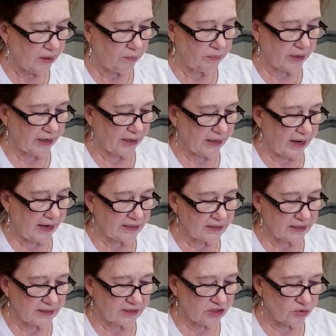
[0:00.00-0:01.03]
but I
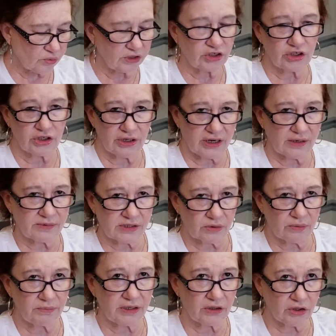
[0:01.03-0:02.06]
did switch it up so
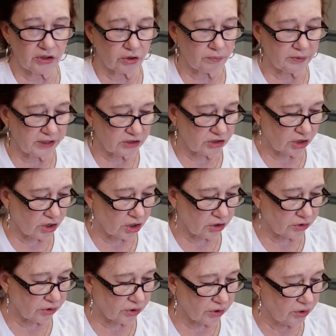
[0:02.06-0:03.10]
it'd be a little bit
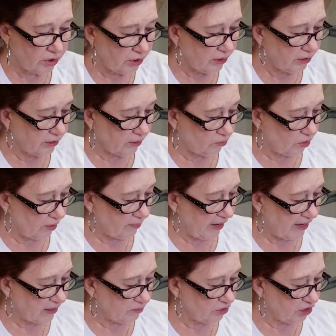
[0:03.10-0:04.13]
darker than what
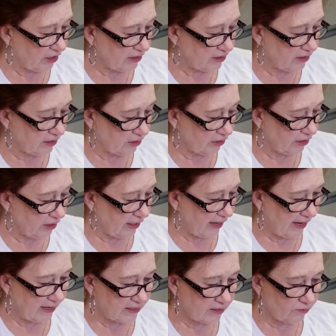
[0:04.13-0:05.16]
Madame Chantilly
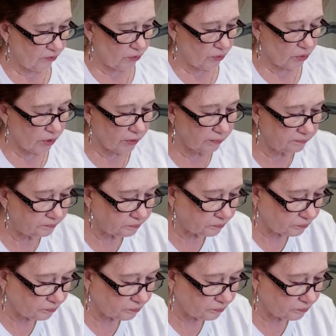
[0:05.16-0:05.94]
asked for.